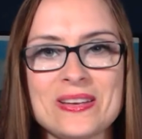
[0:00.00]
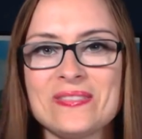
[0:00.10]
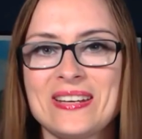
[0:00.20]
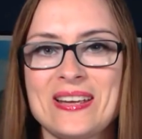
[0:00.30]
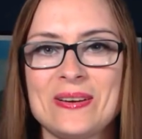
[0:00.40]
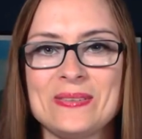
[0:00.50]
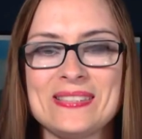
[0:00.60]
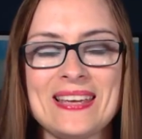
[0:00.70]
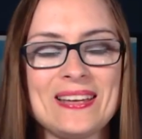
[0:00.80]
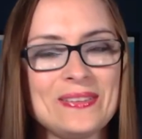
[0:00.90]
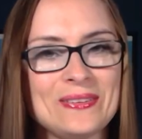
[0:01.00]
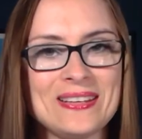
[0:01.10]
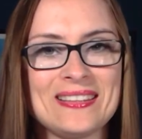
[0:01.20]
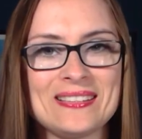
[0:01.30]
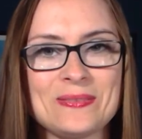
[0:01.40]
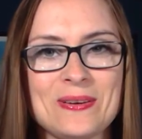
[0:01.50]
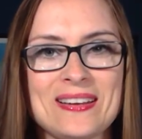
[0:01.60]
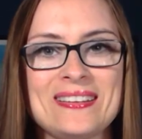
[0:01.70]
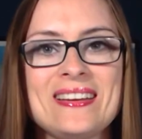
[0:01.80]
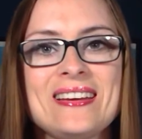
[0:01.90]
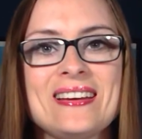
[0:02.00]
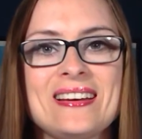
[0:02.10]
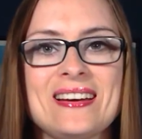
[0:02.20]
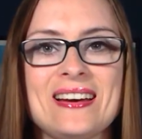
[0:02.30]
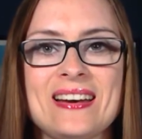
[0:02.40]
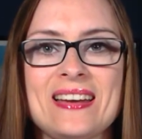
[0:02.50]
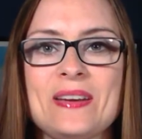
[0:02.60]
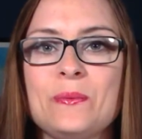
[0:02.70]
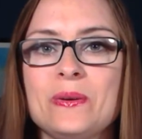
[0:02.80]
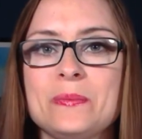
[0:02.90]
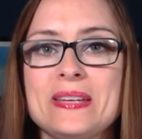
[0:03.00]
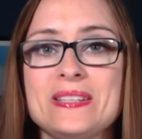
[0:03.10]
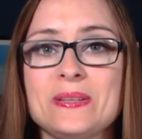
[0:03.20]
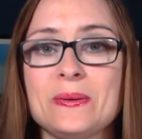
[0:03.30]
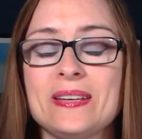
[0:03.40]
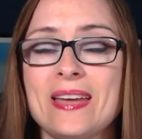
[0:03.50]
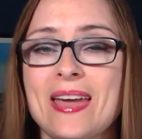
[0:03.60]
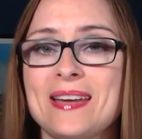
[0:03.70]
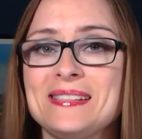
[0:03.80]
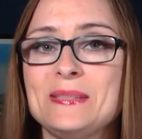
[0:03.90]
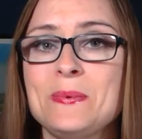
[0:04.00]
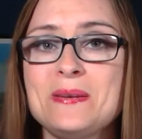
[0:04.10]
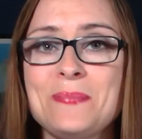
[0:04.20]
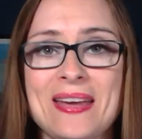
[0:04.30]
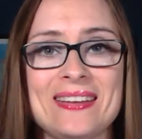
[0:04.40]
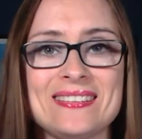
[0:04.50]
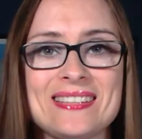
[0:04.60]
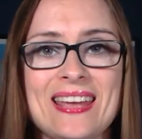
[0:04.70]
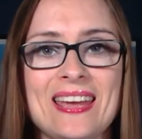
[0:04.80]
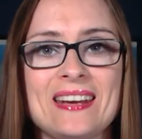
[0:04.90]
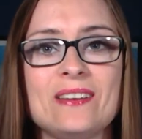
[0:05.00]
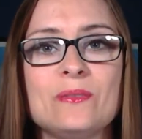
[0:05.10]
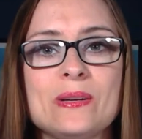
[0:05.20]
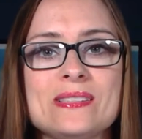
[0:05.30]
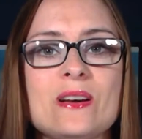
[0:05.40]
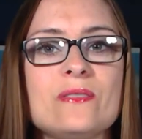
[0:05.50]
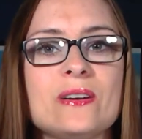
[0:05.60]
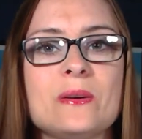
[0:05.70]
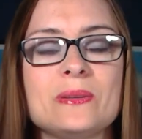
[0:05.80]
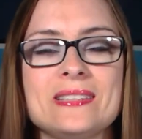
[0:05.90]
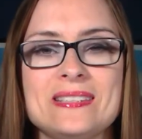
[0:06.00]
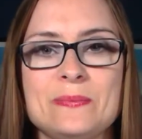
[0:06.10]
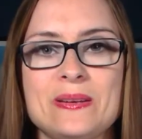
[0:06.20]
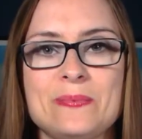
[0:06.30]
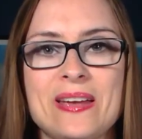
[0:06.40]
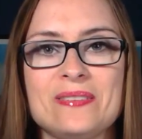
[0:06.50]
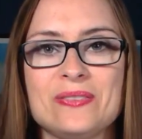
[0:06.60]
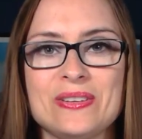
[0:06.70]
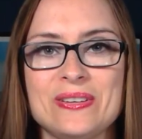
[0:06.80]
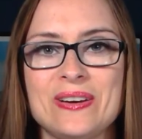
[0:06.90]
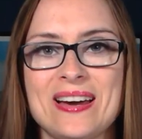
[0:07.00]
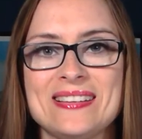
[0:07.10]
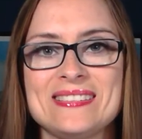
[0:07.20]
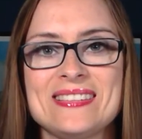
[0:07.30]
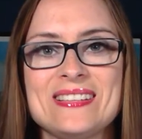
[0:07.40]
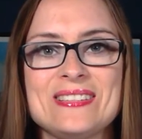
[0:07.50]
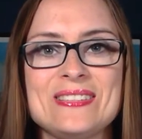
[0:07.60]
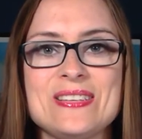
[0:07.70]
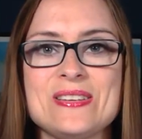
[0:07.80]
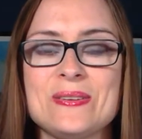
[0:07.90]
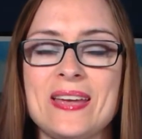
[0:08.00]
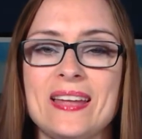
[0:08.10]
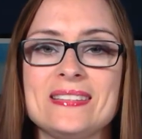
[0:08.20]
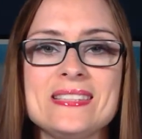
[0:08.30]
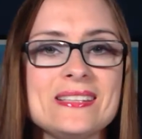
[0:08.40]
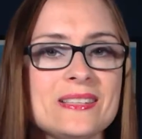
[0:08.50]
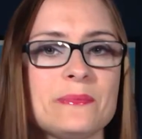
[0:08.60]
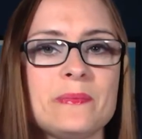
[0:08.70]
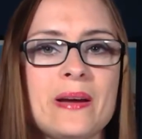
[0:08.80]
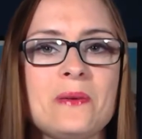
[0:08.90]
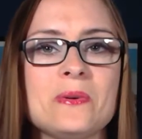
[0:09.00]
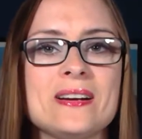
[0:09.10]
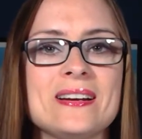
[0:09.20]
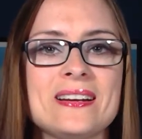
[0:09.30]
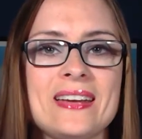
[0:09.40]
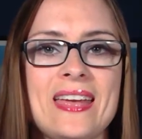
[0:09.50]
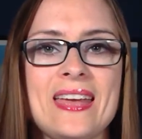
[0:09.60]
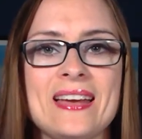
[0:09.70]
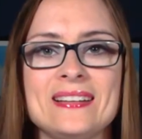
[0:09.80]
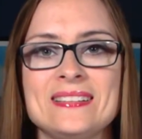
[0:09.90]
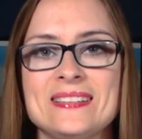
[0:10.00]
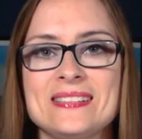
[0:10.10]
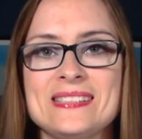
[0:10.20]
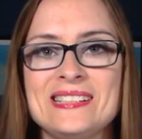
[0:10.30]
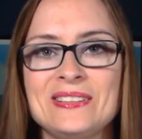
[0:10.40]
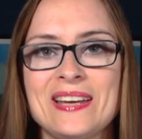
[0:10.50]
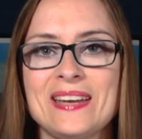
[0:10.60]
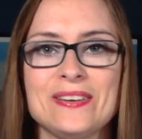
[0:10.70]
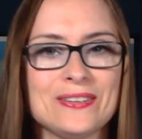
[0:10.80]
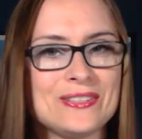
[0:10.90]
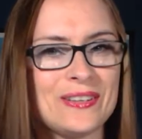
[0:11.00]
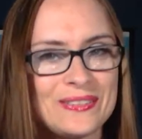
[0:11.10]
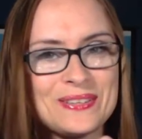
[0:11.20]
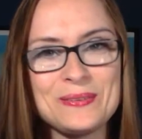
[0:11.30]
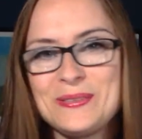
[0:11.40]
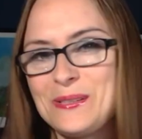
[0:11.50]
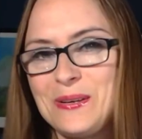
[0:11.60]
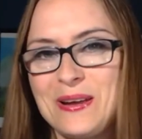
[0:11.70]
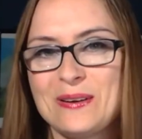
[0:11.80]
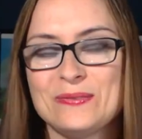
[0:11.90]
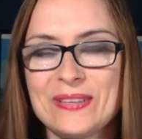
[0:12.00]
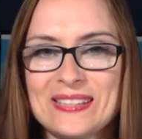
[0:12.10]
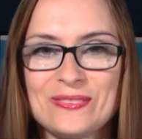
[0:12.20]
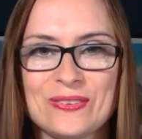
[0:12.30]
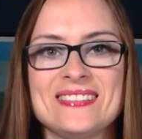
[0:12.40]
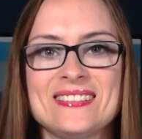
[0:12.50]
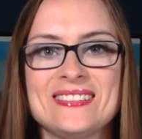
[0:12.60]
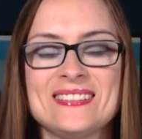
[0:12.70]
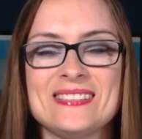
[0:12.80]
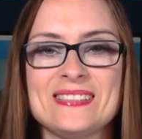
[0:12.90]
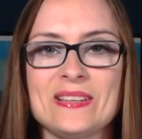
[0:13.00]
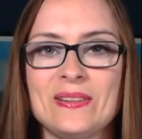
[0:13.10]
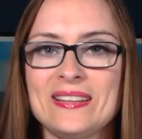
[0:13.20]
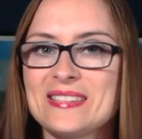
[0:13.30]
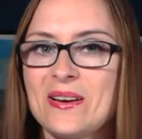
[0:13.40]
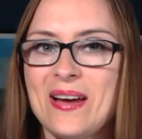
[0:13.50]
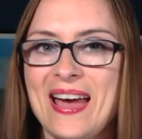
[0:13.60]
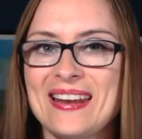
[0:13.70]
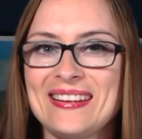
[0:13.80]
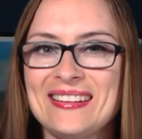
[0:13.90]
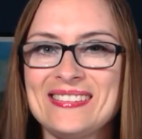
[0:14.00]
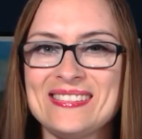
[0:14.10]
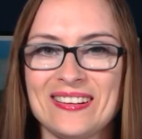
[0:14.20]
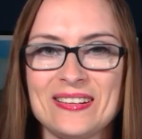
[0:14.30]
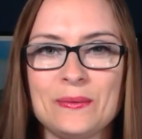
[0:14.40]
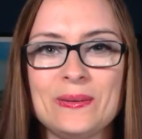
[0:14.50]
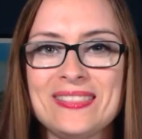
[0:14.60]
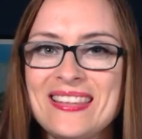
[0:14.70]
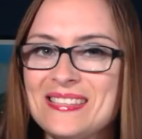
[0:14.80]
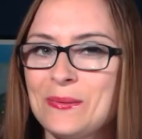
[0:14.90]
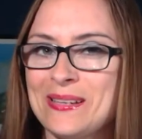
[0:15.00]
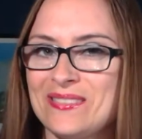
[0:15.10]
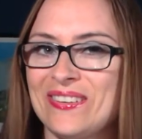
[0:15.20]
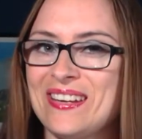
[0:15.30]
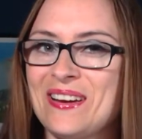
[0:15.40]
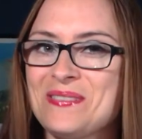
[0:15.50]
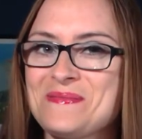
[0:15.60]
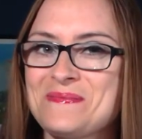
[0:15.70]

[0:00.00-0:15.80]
videos, including this one, I will be doing a speed paint and a voiceover with the speed paint for you guys so you can see some of my work and still get your Chelsea of Studio fix for the week. So let's go ahead and get started with this week's video.